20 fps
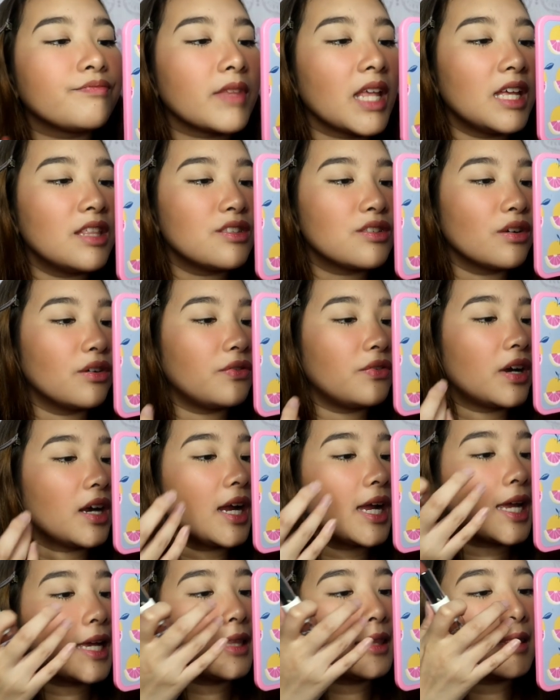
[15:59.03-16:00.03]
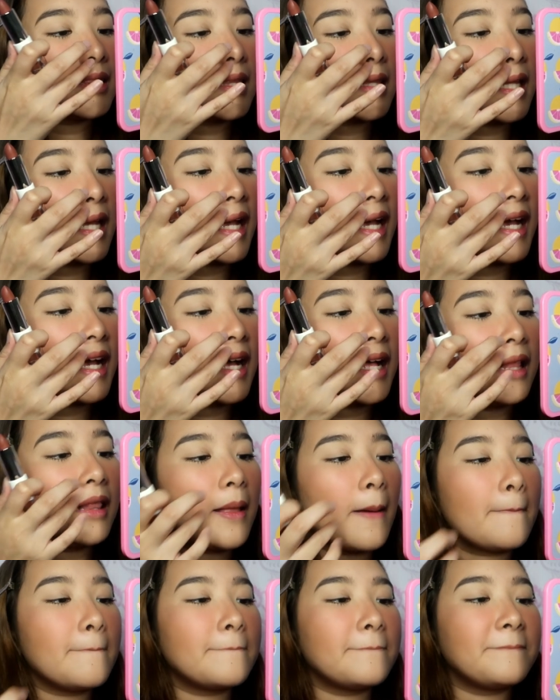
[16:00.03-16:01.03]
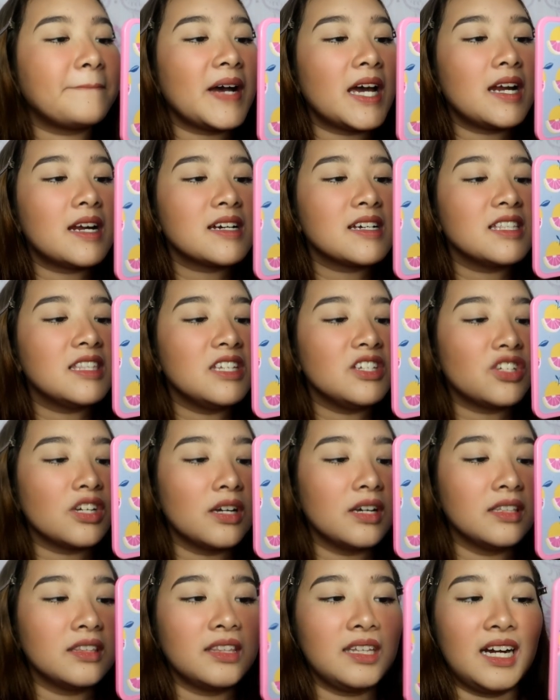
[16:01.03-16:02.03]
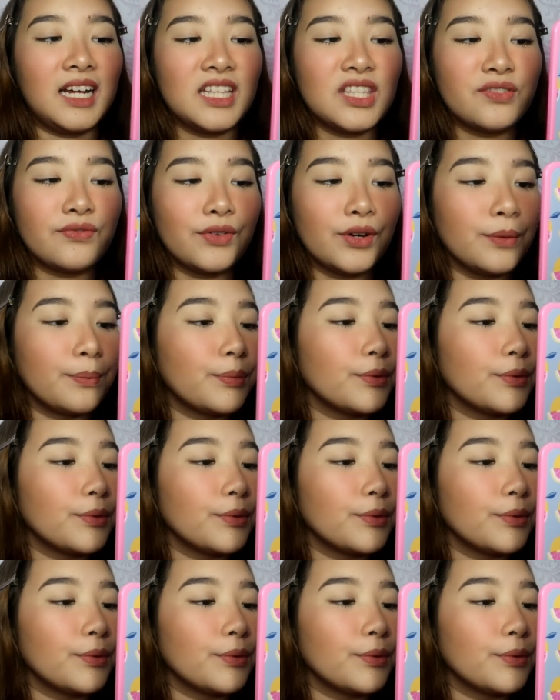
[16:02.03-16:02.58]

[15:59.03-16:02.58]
And so far, I can tell parang hindi siya transfer